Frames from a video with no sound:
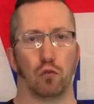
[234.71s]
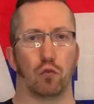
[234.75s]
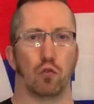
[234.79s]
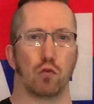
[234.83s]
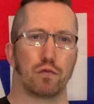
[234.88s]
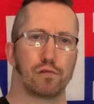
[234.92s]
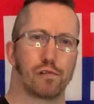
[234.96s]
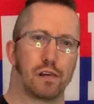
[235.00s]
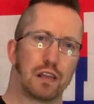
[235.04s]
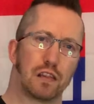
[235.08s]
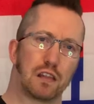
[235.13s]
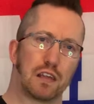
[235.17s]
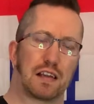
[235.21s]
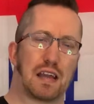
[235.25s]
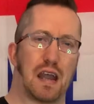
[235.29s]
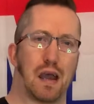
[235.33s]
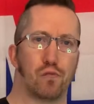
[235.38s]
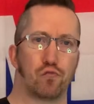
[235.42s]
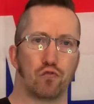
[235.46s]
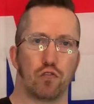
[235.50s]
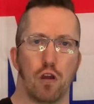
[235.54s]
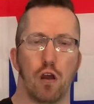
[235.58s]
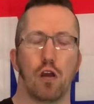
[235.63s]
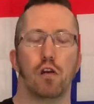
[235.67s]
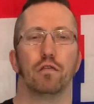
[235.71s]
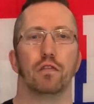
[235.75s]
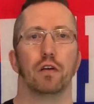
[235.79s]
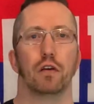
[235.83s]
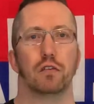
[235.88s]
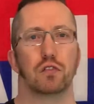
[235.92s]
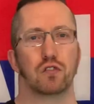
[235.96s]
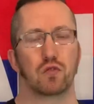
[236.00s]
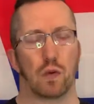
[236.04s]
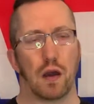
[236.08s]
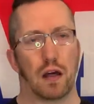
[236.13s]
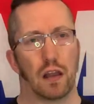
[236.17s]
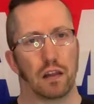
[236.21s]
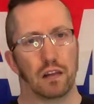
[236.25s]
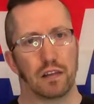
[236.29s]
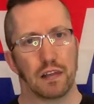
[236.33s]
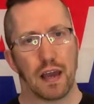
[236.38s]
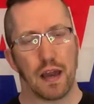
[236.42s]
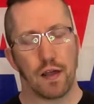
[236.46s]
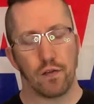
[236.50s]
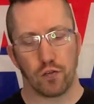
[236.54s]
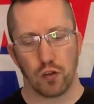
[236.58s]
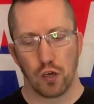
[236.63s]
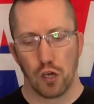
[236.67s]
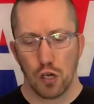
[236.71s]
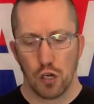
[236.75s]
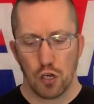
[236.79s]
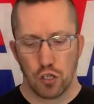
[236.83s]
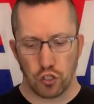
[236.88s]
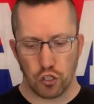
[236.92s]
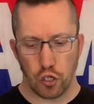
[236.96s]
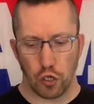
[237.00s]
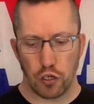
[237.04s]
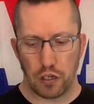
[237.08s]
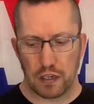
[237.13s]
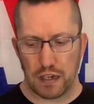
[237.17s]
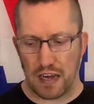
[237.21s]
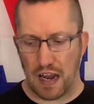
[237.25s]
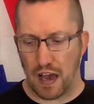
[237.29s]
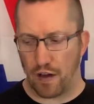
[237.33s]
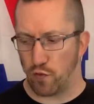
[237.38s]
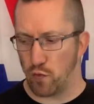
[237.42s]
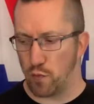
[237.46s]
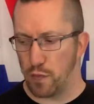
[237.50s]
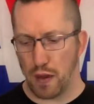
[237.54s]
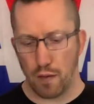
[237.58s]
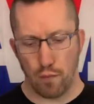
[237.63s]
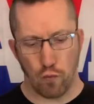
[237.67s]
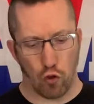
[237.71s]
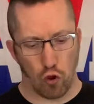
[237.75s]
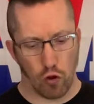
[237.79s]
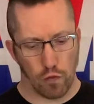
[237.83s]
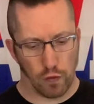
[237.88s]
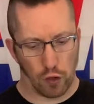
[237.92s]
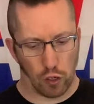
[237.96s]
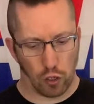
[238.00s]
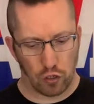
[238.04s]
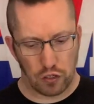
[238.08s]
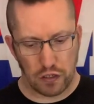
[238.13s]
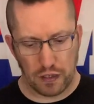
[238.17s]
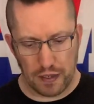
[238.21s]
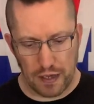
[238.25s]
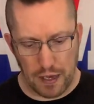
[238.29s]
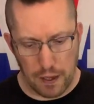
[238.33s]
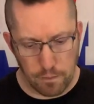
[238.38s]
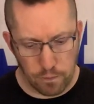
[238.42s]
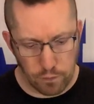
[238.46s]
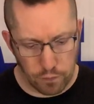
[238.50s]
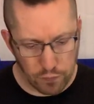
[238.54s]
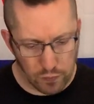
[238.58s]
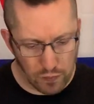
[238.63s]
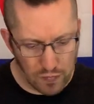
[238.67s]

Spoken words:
We'll bring the camera over as well at the end, so you can have a bit more of a look at it.